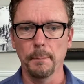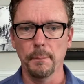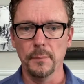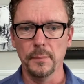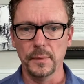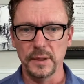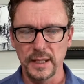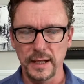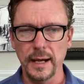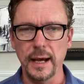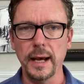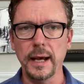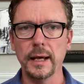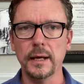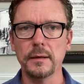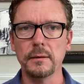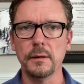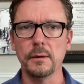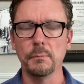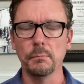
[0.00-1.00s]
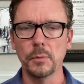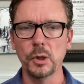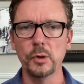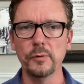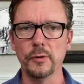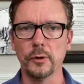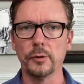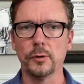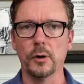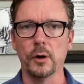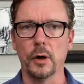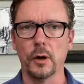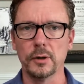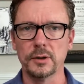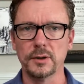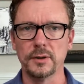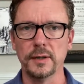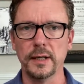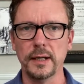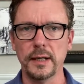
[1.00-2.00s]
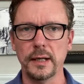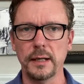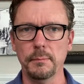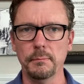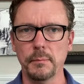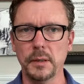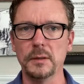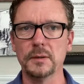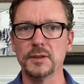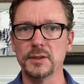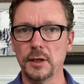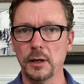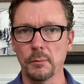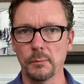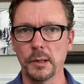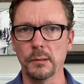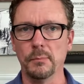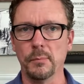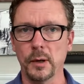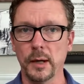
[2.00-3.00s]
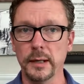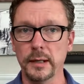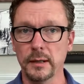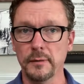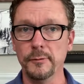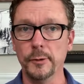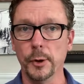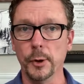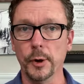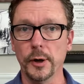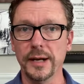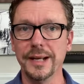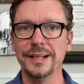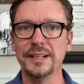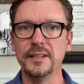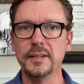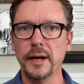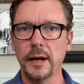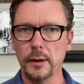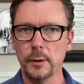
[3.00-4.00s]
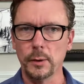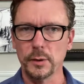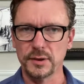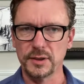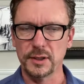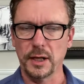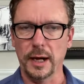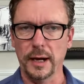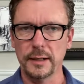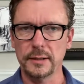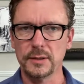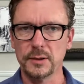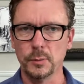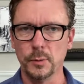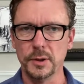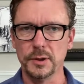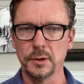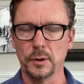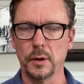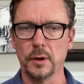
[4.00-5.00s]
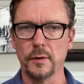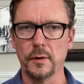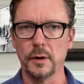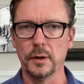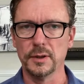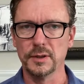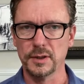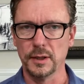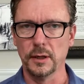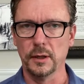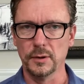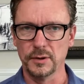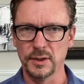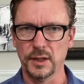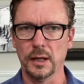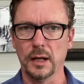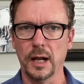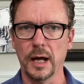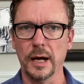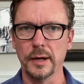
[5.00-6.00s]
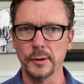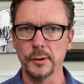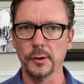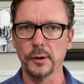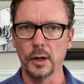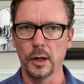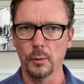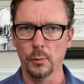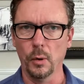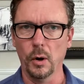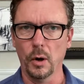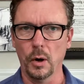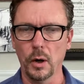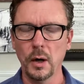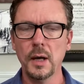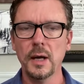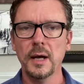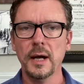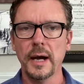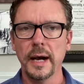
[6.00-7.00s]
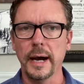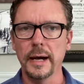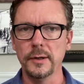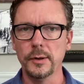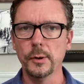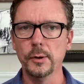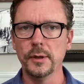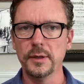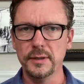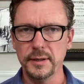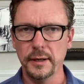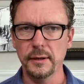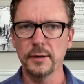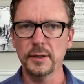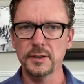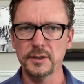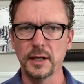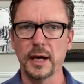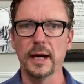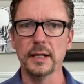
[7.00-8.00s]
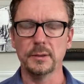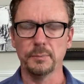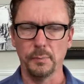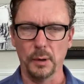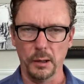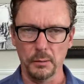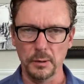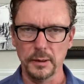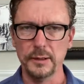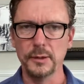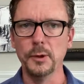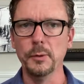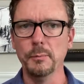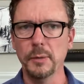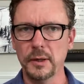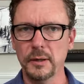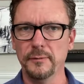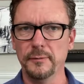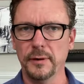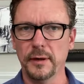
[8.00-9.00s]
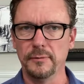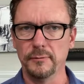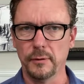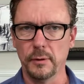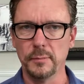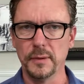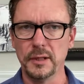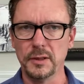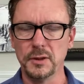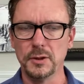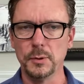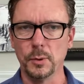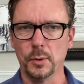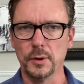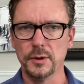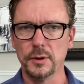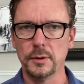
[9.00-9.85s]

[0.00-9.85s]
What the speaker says: can move across the cell membrane of your enterocytes, which are the cells that line your gut wall. And your enterocytes probably do benefit from these short